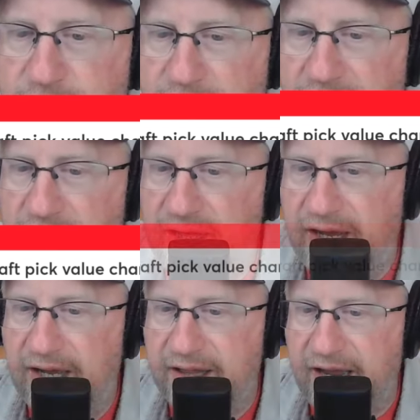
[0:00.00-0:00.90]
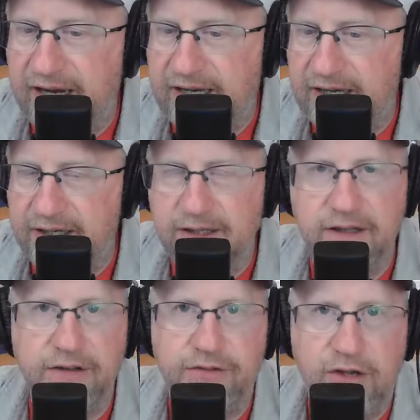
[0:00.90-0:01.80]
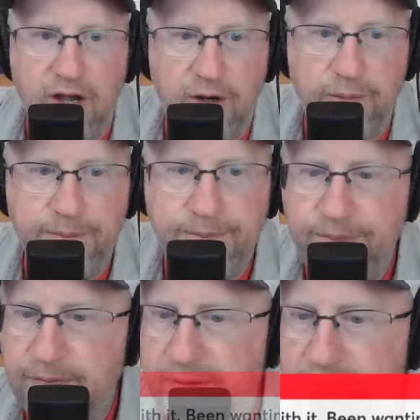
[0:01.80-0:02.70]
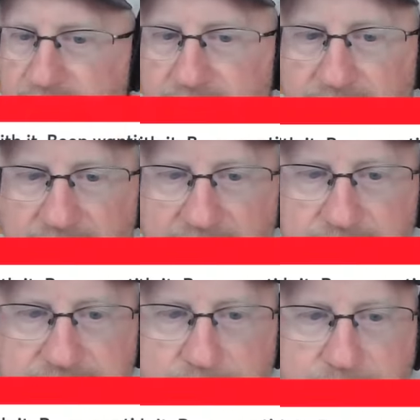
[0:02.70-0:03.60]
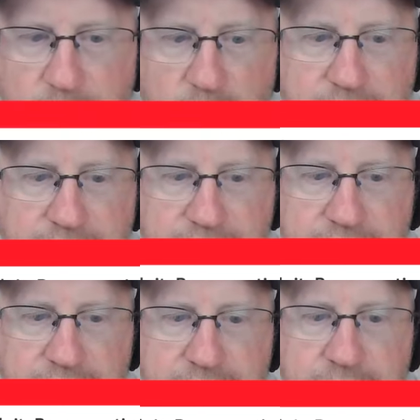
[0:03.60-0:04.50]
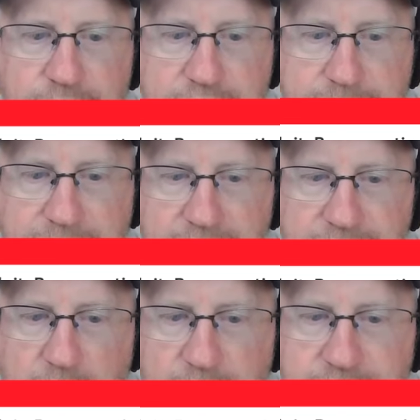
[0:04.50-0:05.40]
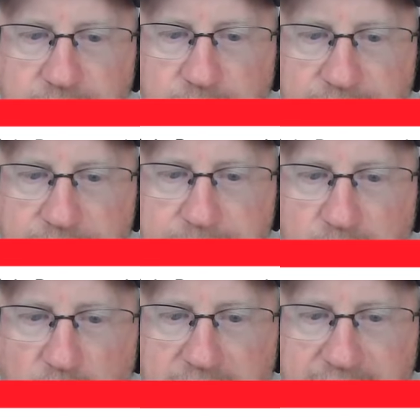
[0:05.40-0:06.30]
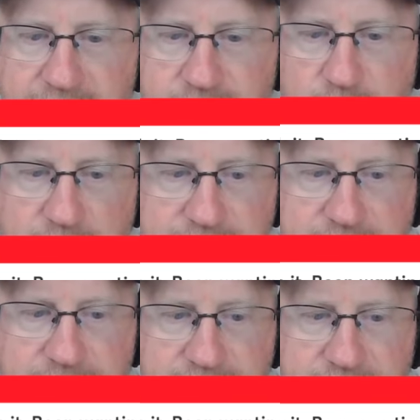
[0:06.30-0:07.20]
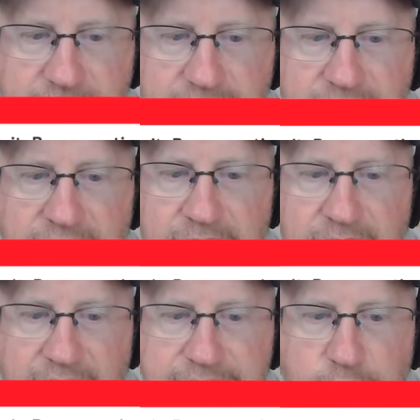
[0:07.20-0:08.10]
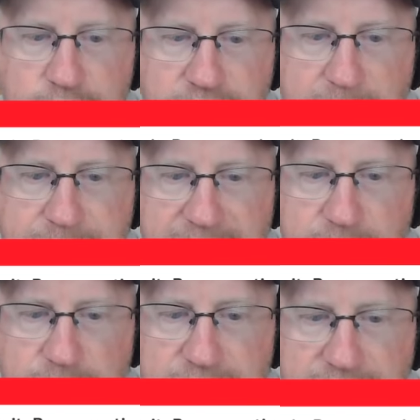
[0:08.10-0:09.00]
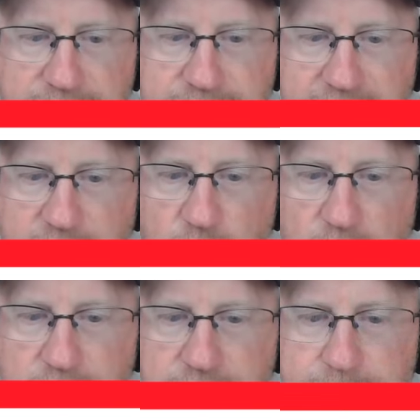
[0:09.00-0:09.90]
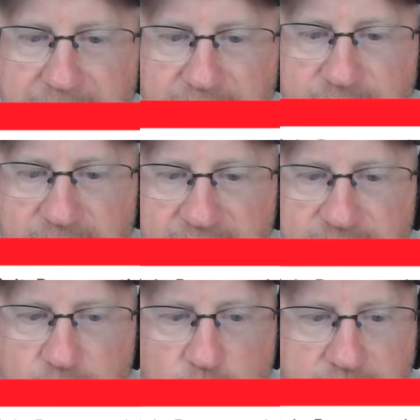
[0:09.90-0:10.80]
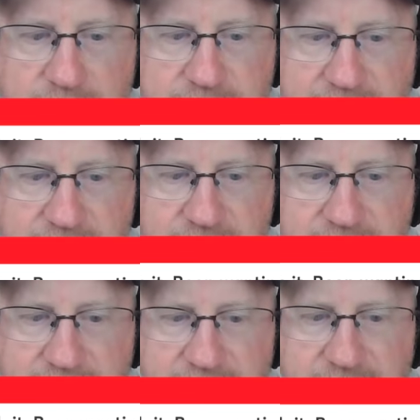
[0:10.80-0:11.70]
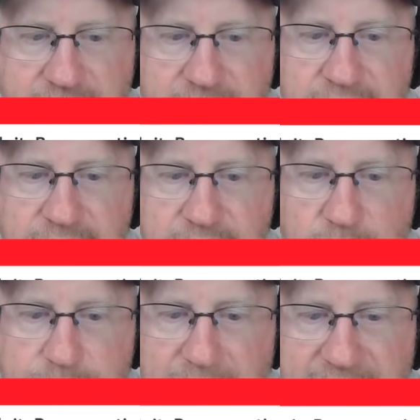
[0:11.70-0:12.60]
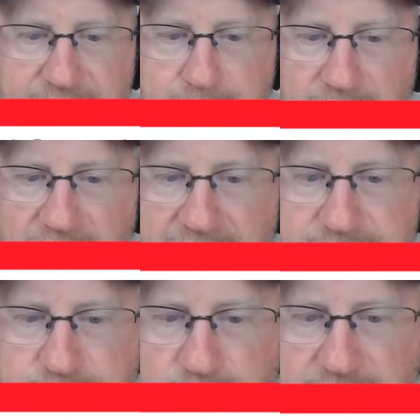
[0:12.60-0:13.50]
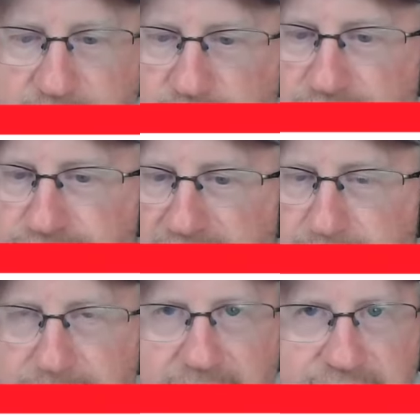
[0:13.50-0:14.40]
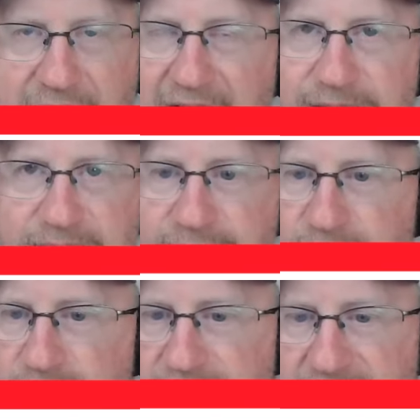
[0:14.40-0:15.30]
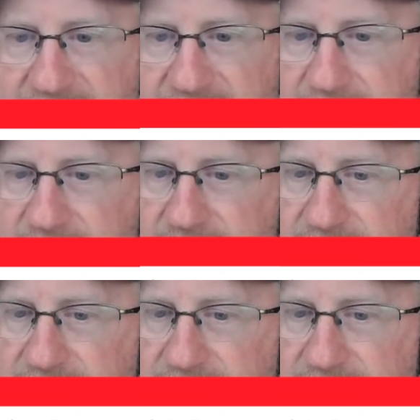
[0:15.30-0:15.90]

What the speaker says: you. I like it. Let's go. A couple more here. Rebuild, no issue with it. Been wanting it since 2017. I know Sean Payton will never say the words, but I think the organization did. It would buy them a lot of grace with the fan base. I think they're there.